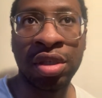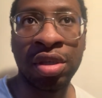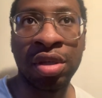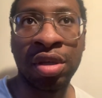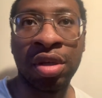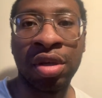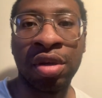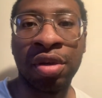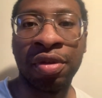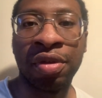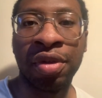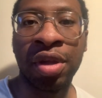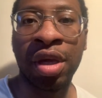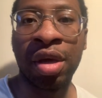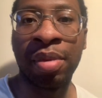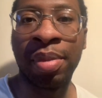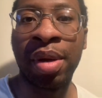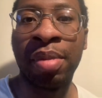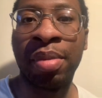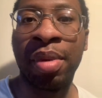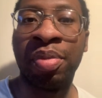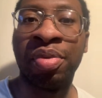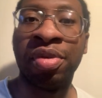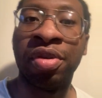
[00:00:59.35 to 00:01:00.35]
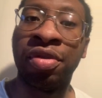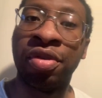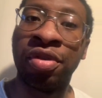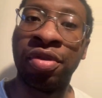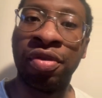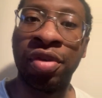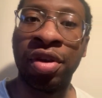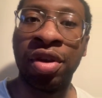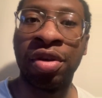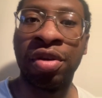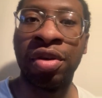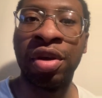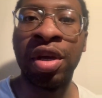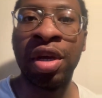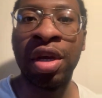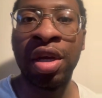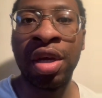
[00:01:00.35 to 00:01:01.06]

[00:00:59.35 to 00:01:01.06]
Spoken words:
to think about my previous video